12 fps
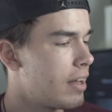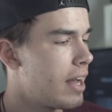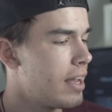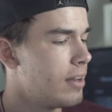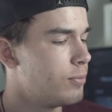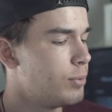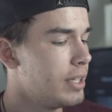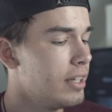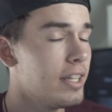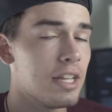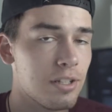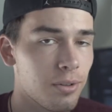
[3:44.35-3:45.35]
I
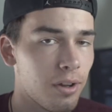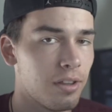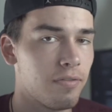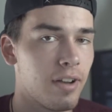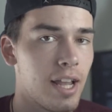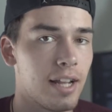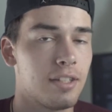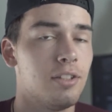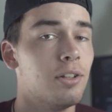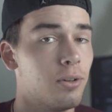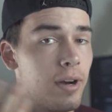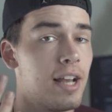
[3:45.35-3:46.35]
really enjoy the fact,
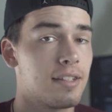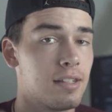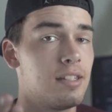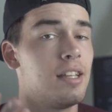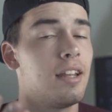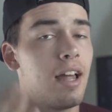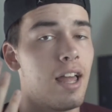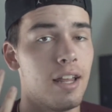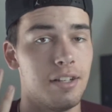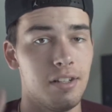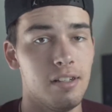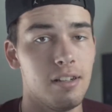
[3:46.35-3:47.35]
you know, as I said, I had
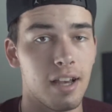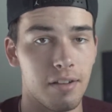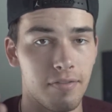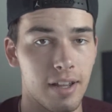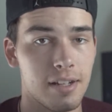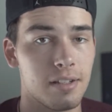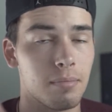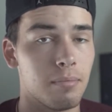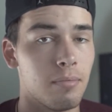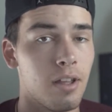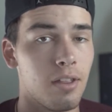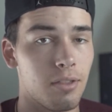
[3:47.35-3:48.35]
a DJI Phantom
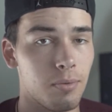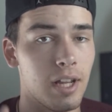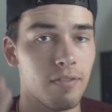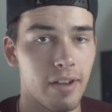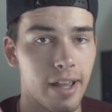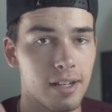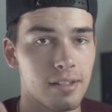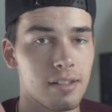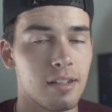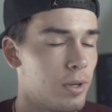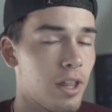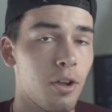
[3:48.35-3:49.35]
3
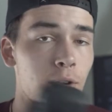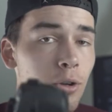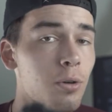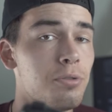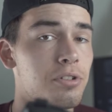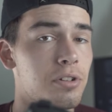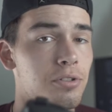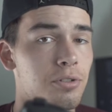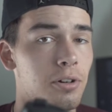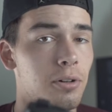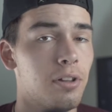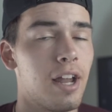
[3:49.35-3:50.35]
Advanced with a huge
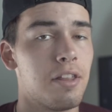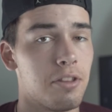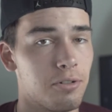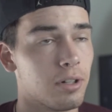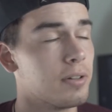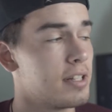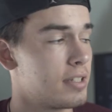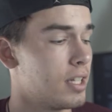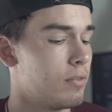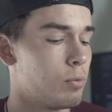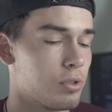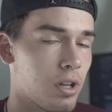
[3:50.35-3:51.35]
controller, and the drone
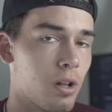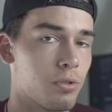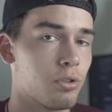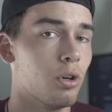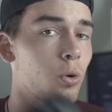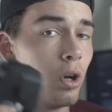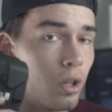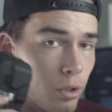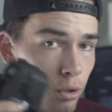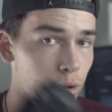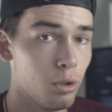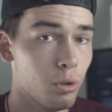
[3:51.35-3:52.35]
itself was also
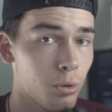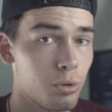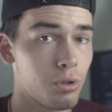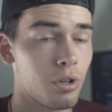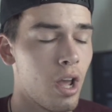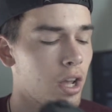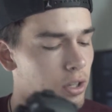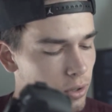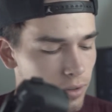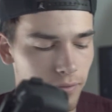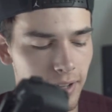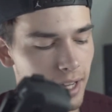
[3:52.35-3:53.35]
huge.
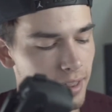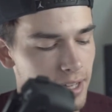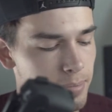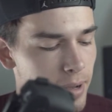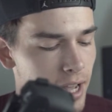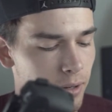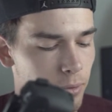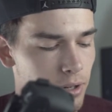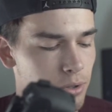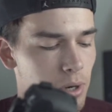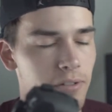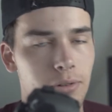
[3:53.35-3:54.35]
Couldn't fit in this bag
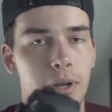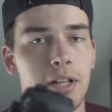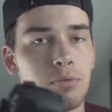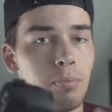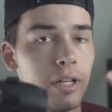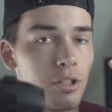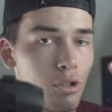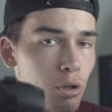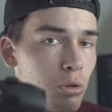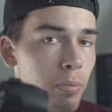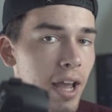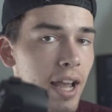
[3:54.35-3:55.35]
whatsoever, so I had to bring
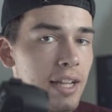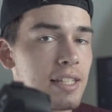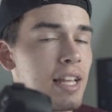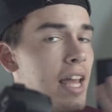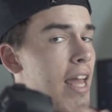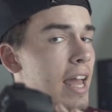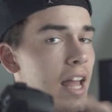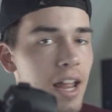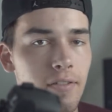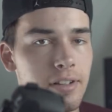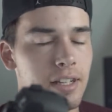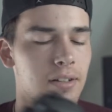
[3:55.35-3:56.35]
2 bags
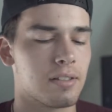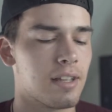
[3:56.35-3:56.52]
every single